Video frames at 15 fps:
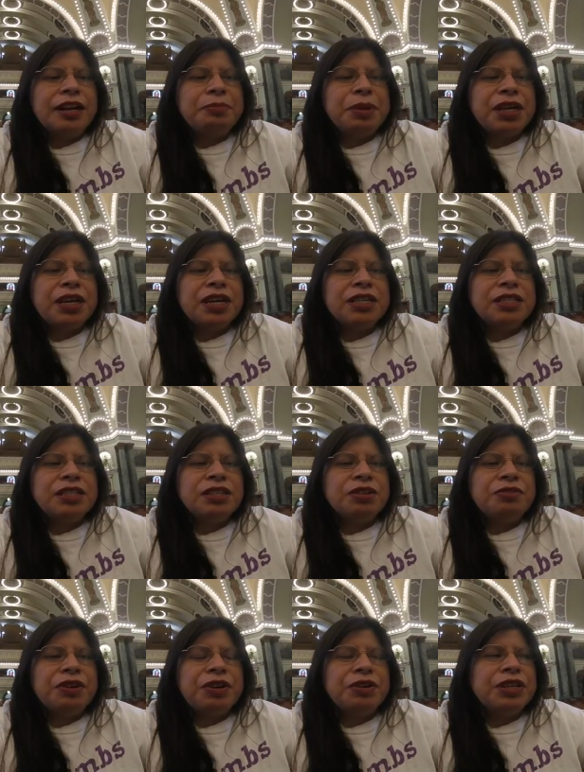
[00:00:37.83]
because
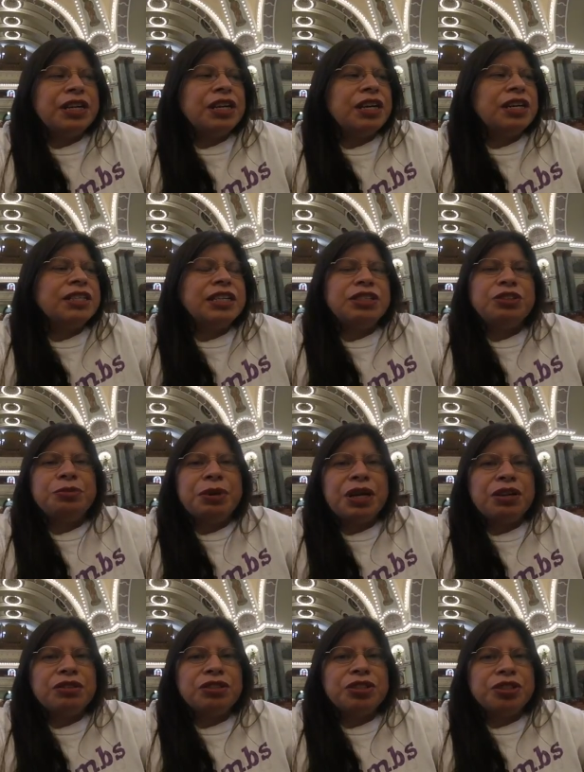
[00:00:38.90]
they're very uh,
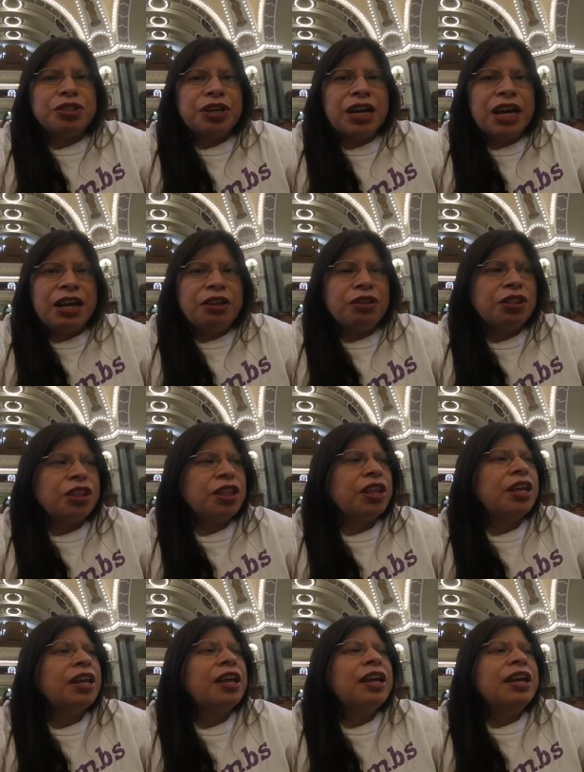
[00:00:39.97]
detrimental to your health.
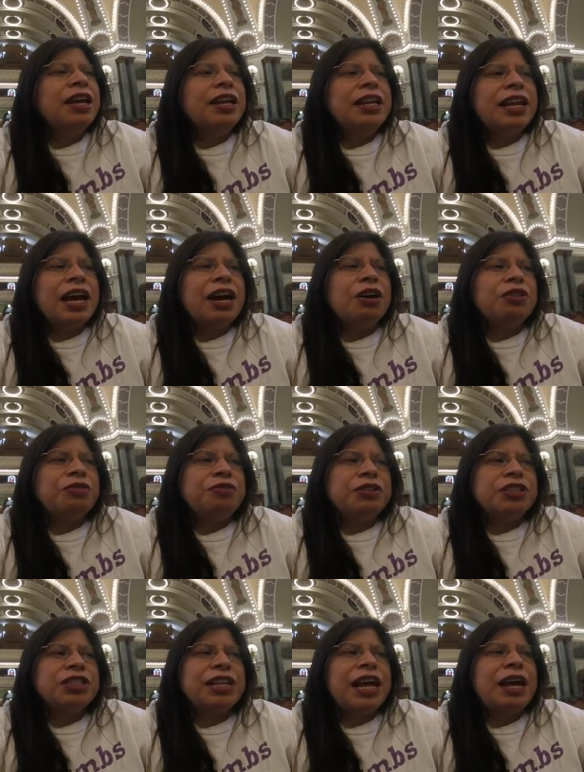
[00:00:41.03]
Now, the
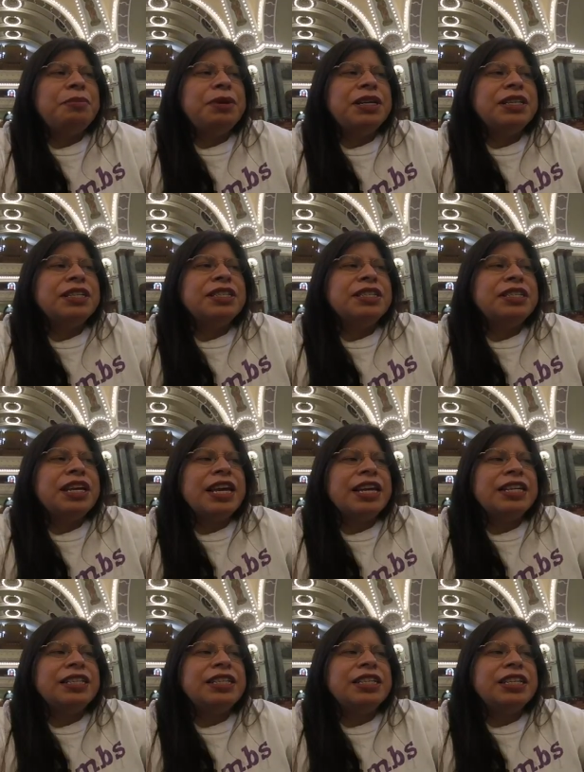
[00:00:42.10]
first lab is
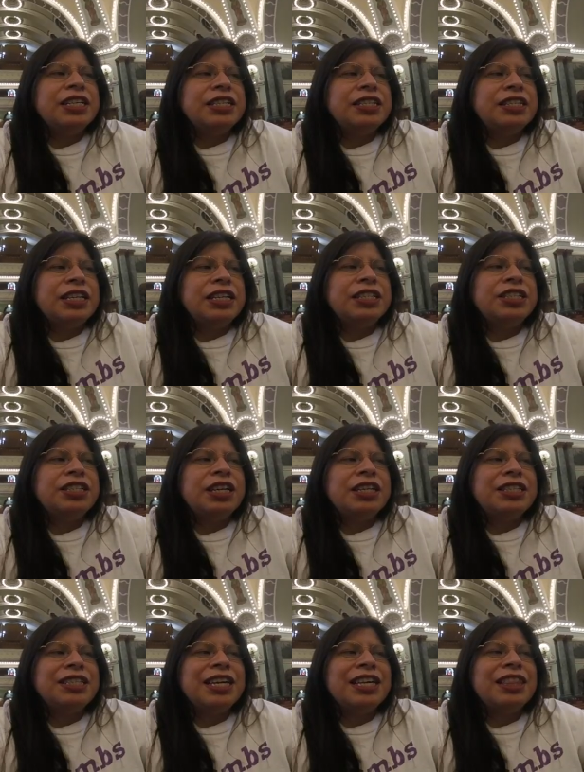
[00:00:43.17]
a TSH,
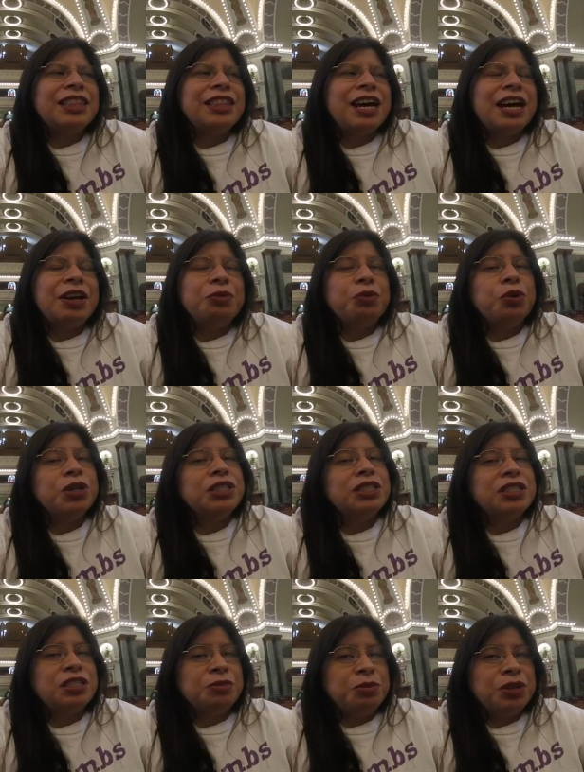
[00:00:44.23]
that's a thyroid
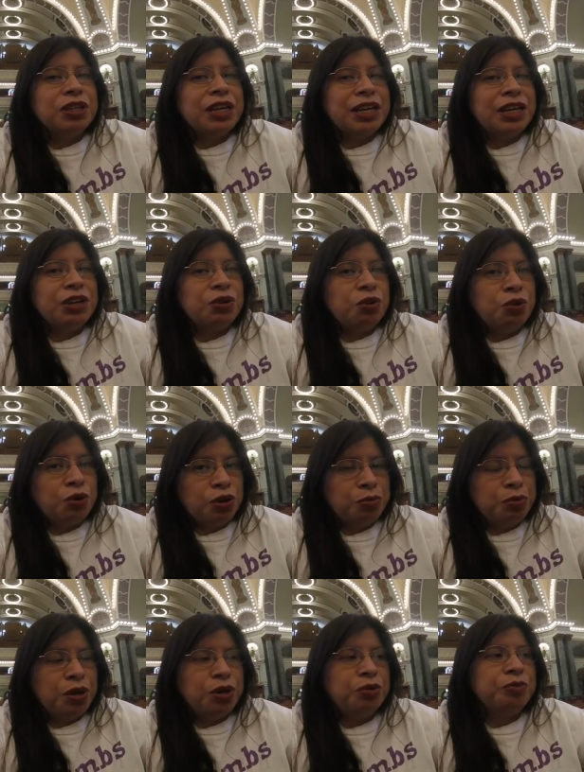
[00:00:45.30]
stimulating
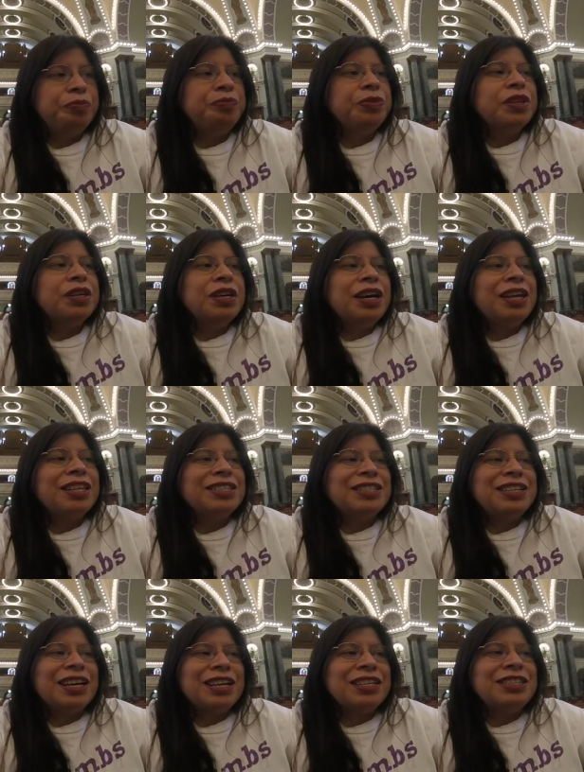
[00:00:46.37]
hormone. The
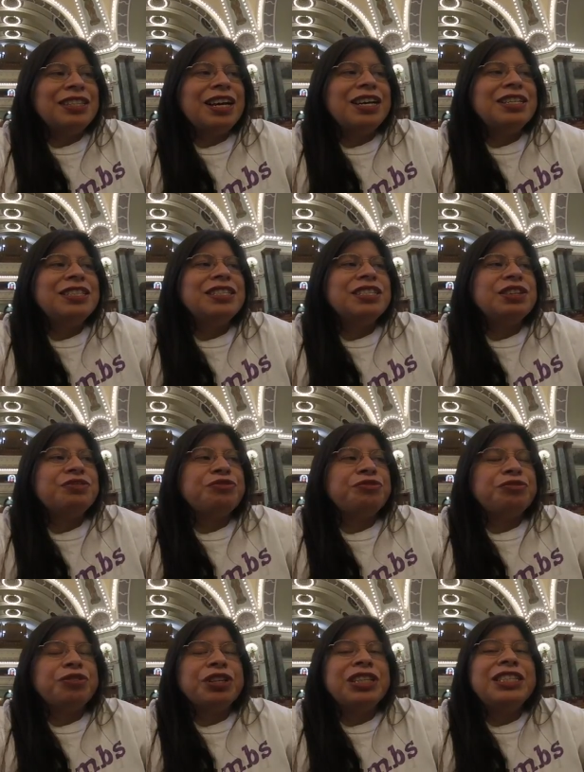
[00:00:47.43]
second test is a
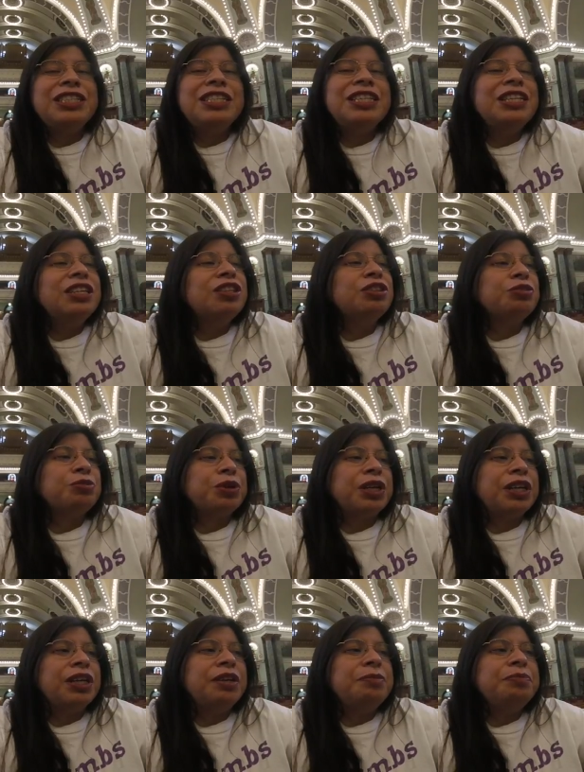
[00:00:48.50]
free
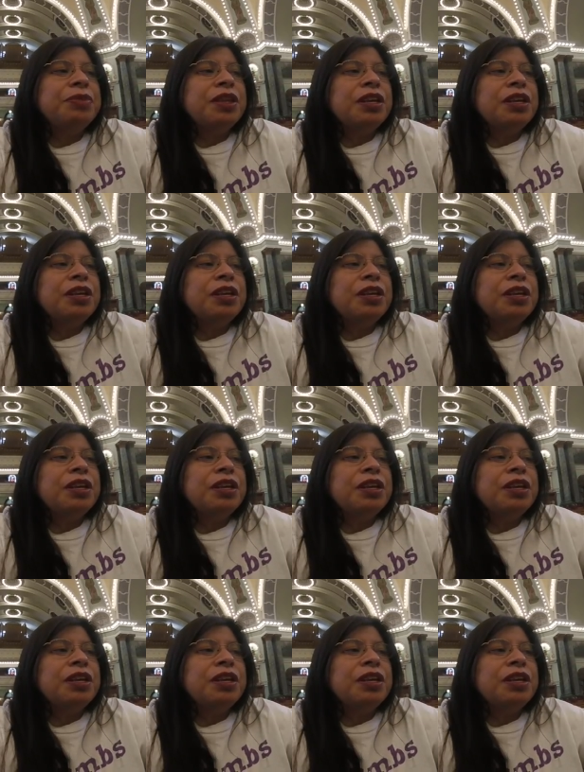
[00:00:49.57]
T3.